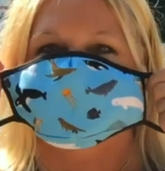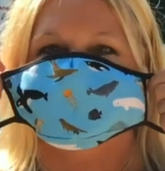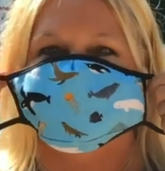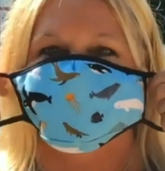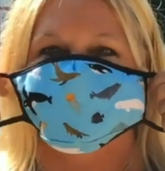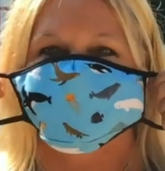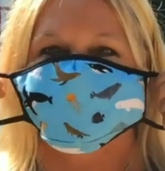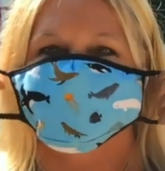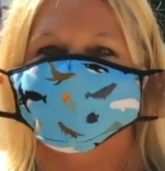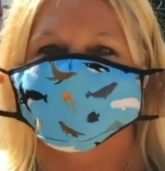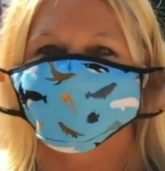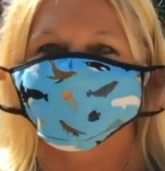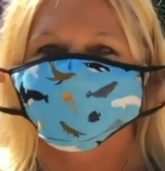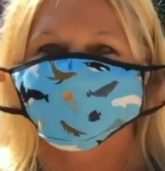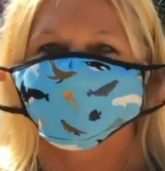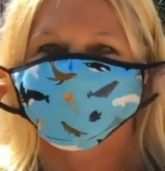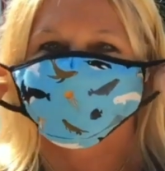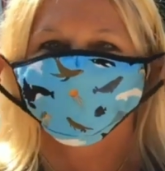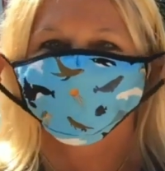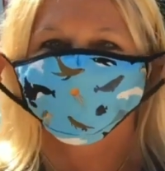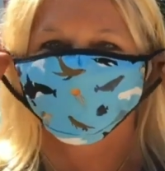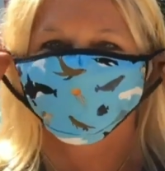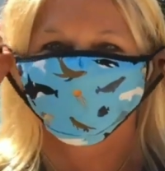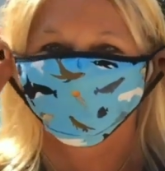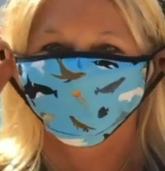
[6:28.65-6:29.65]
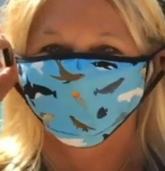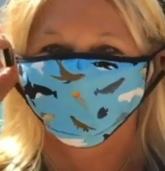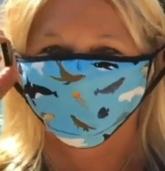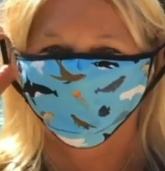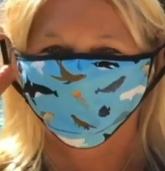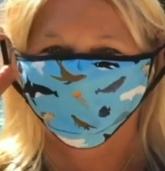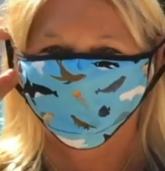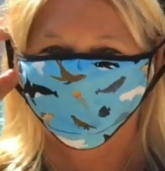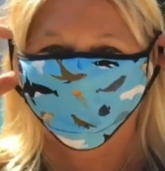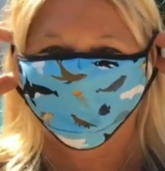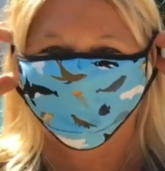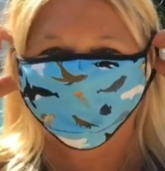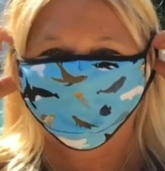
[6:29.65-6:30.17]
Oh, I love
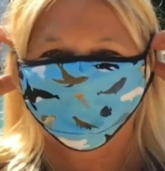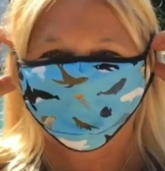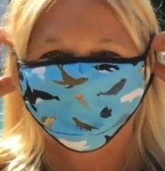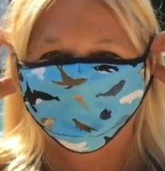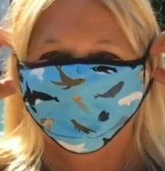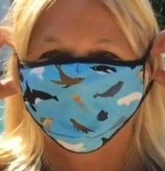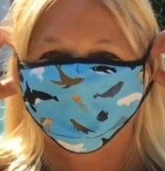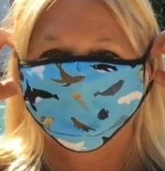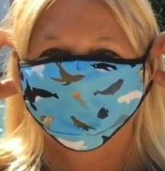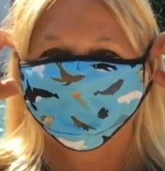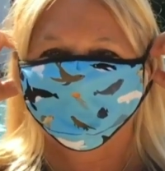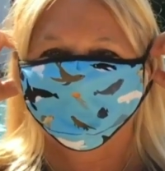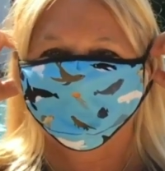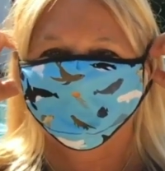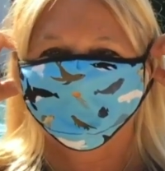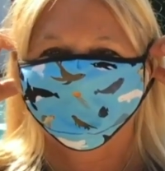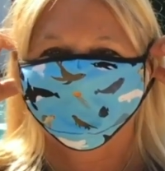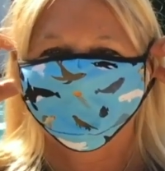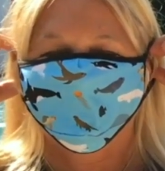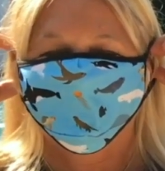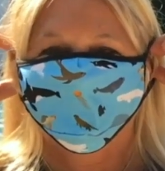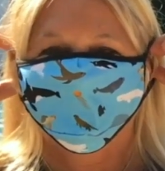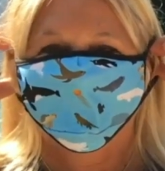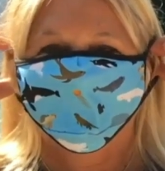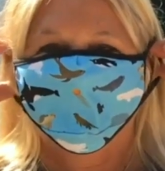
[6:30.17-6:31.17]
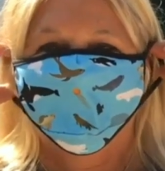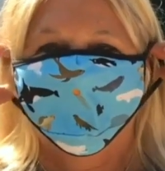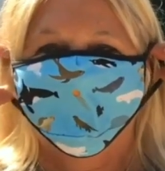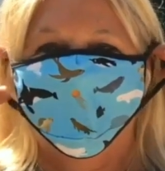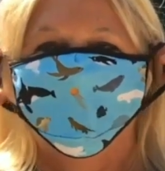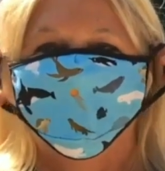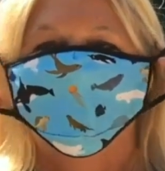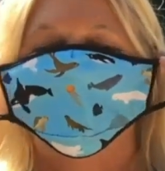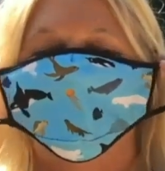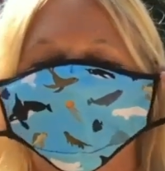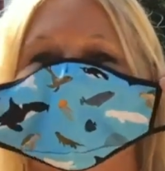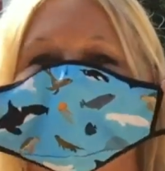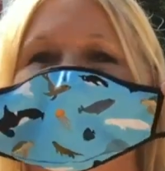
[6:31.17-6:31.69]
those.
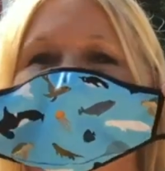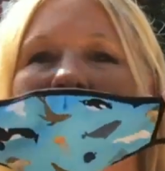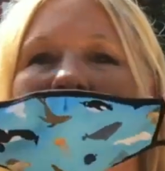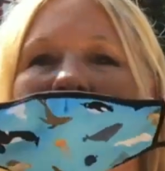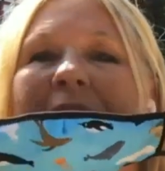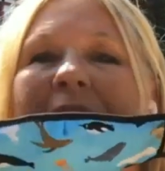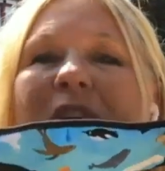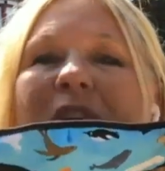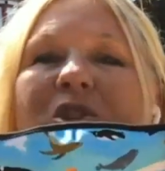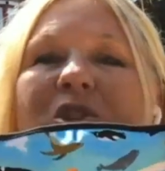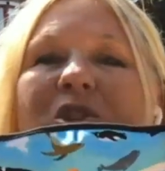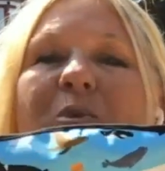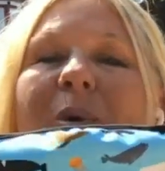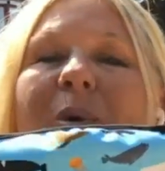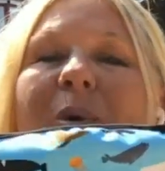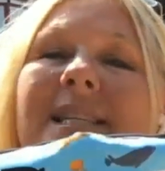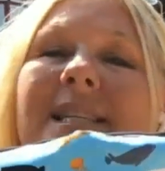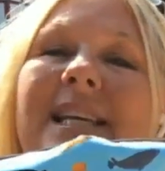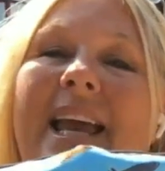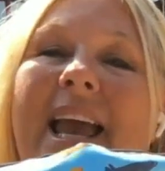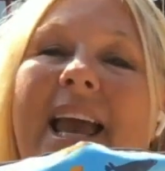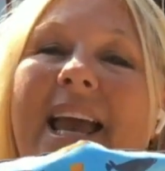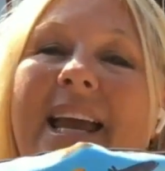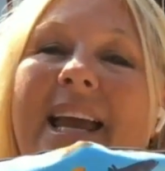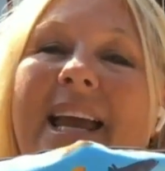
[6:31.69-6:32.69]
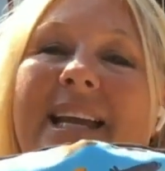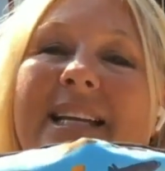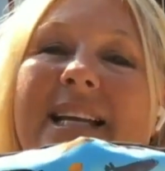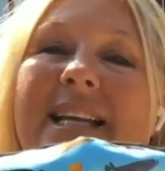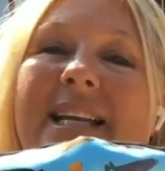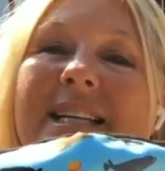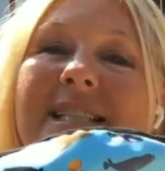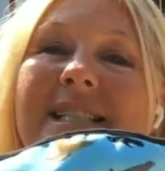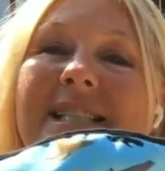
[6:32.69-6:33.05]
There are 28